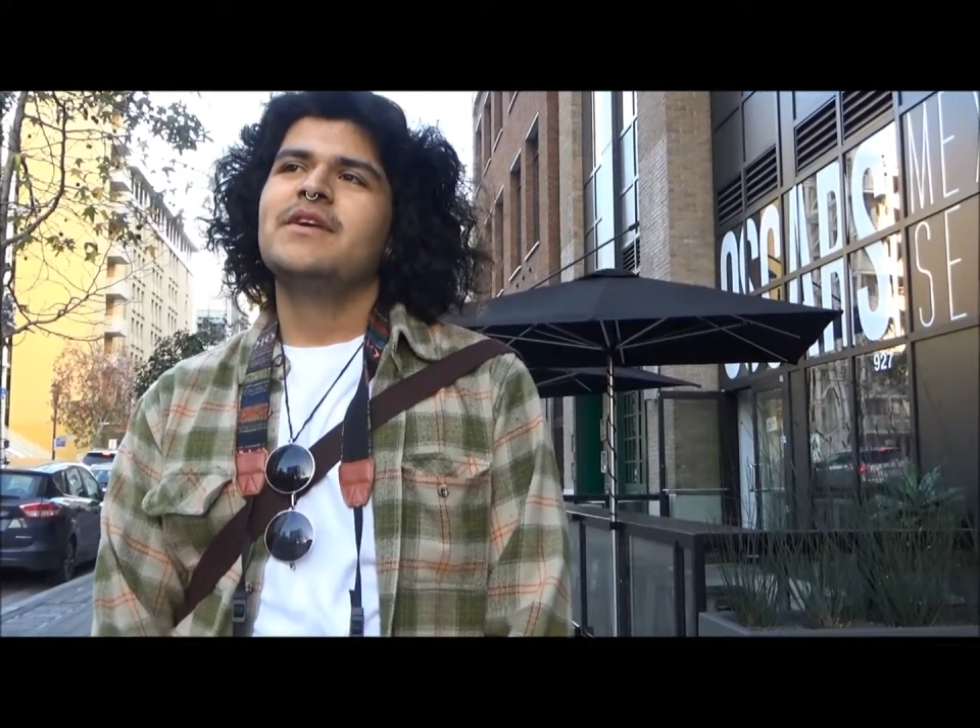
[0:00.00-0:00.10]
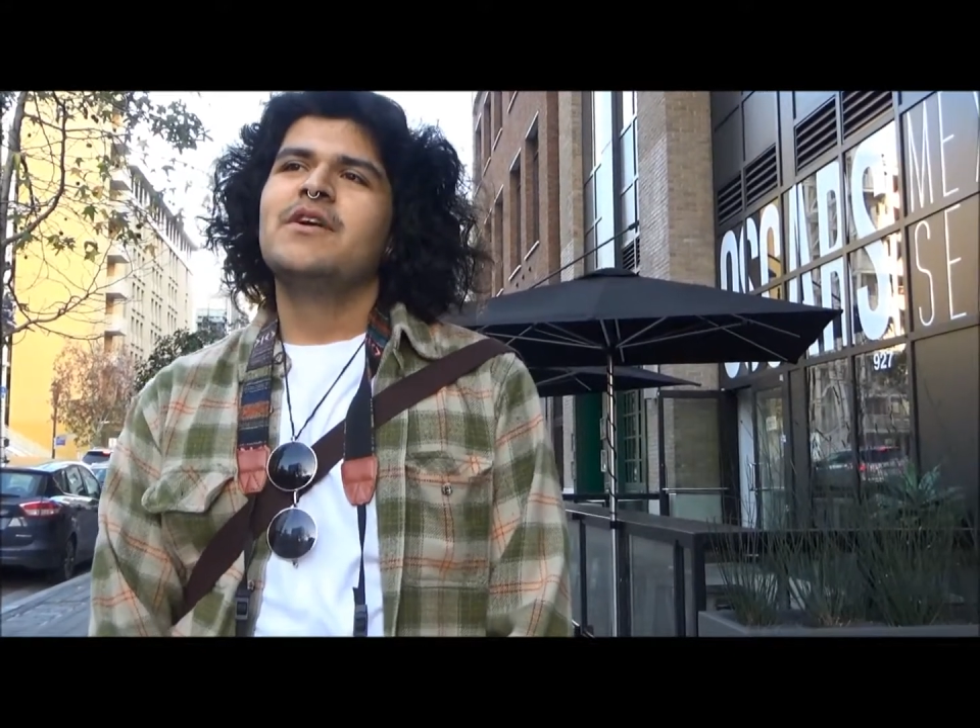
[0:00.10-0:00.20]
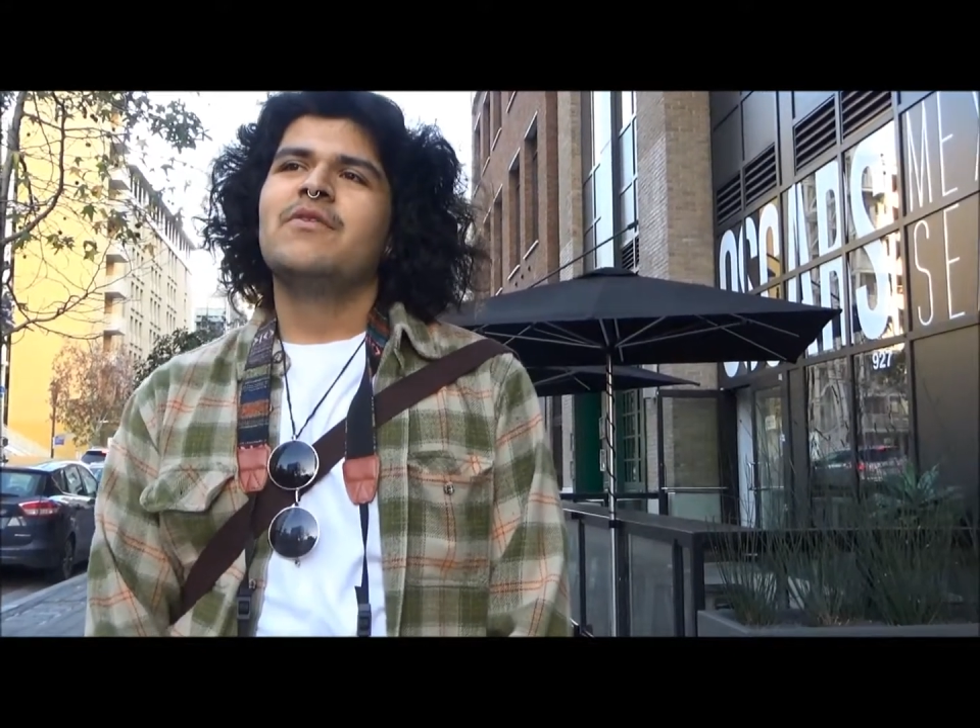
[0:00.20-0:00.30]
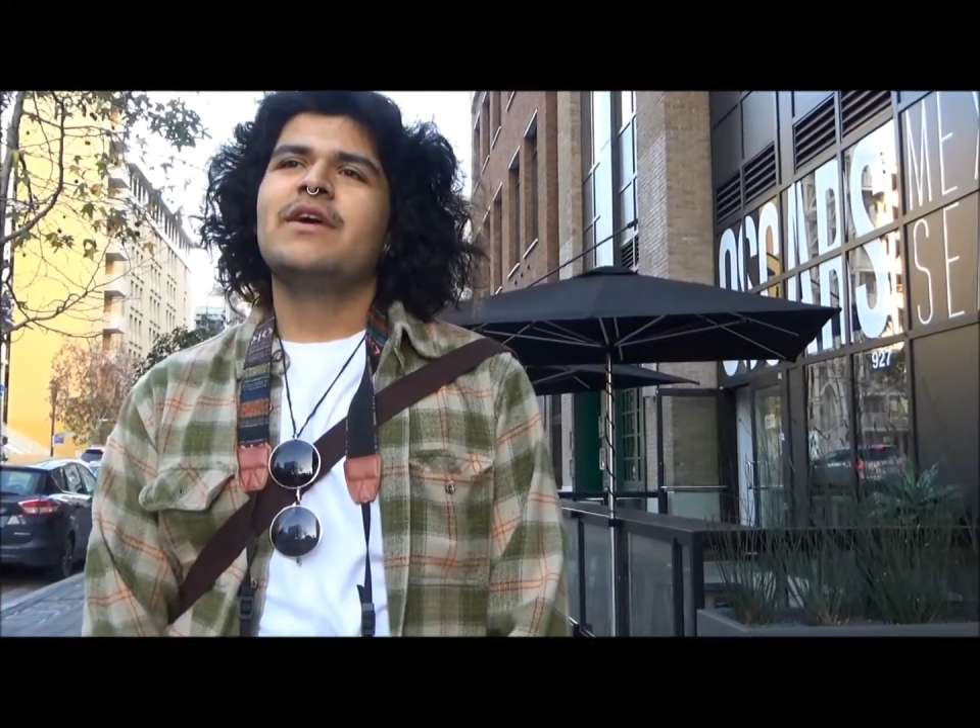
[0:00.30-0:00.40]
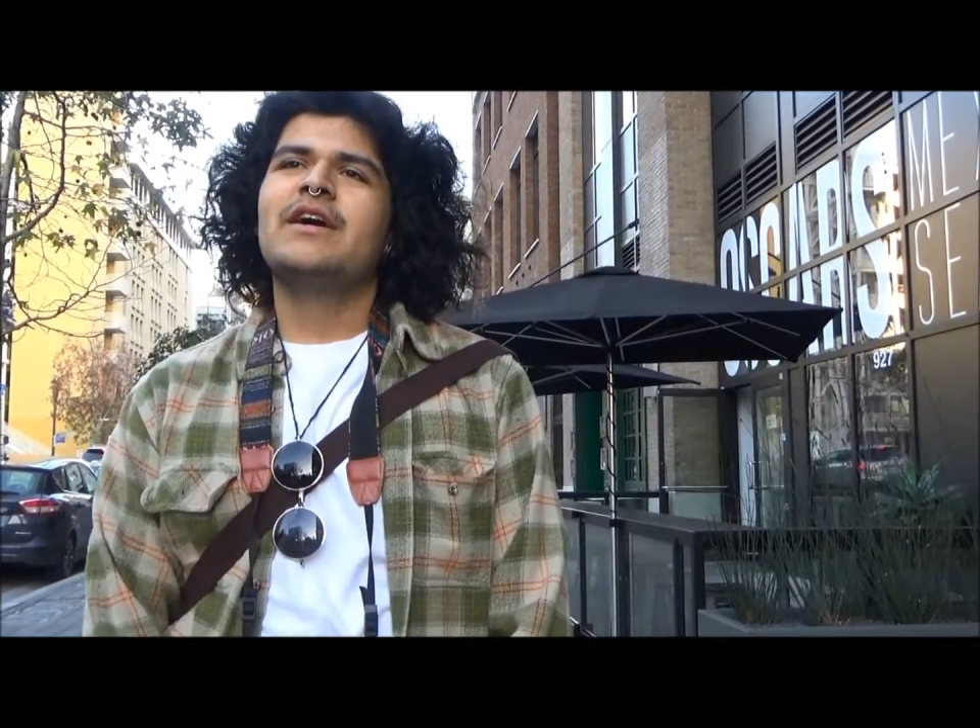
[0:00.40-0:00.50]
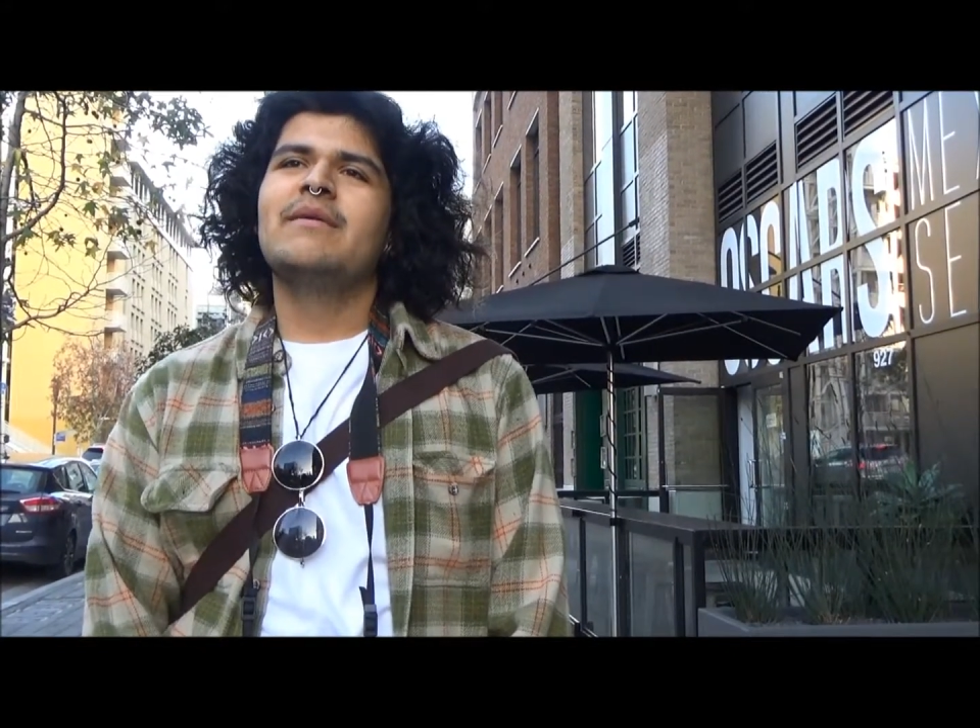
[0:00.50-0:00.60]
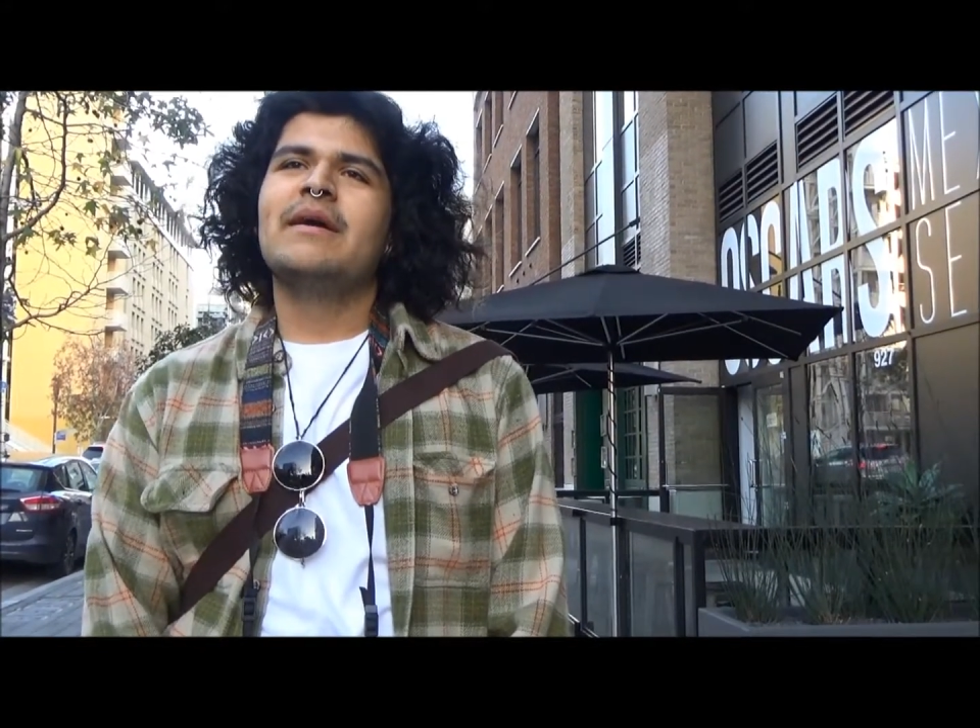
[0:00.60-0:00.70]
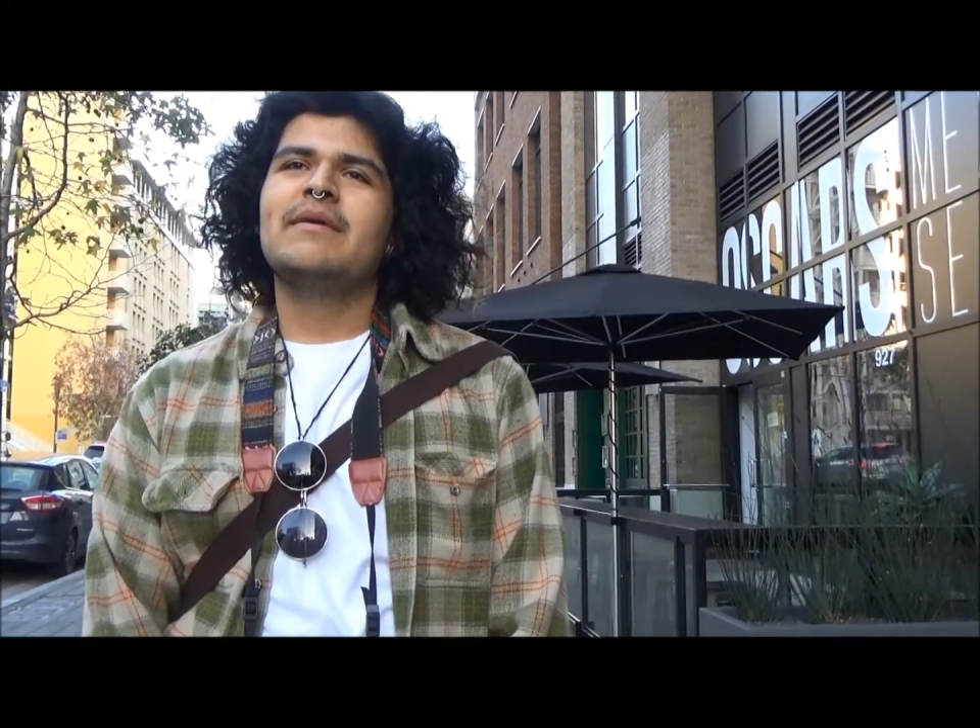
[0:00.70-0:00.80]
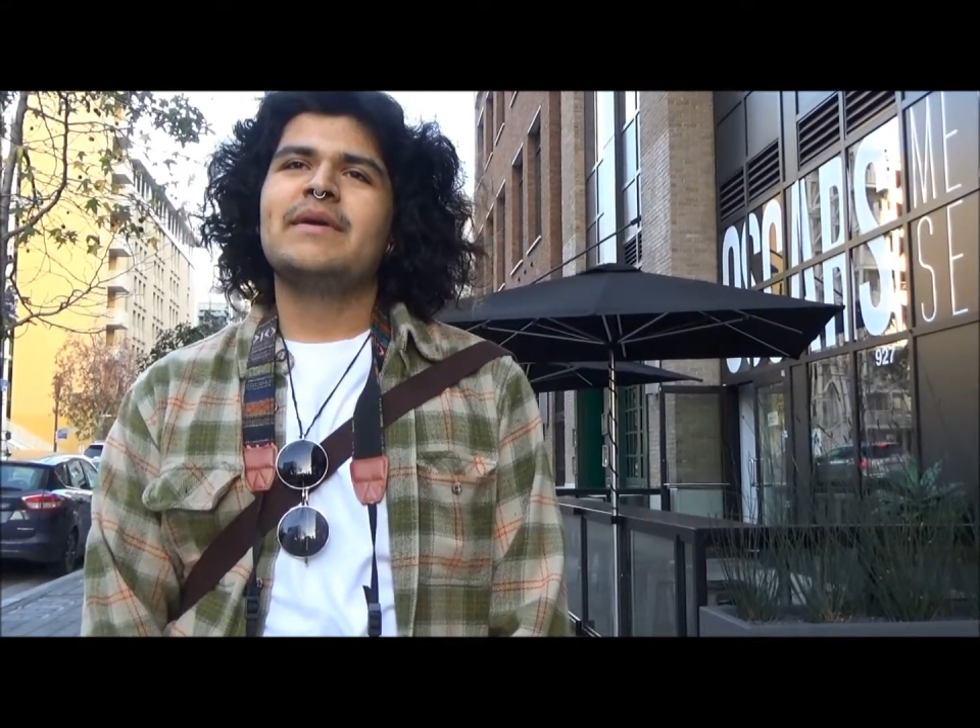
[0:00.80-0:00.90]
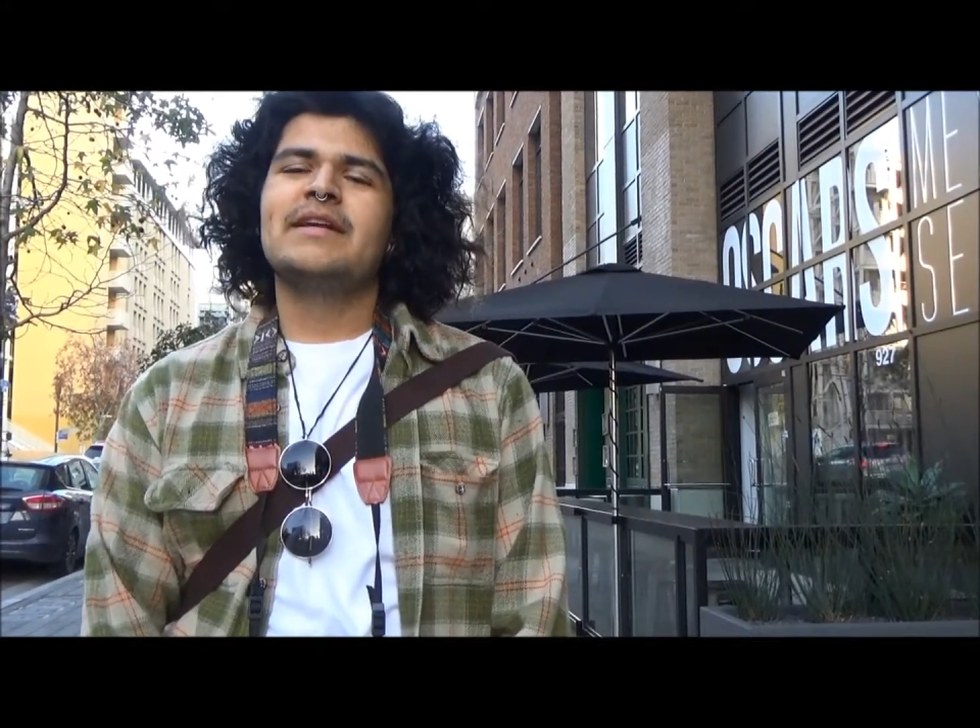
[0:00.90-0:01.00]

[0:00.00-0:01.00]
Right now, I mean,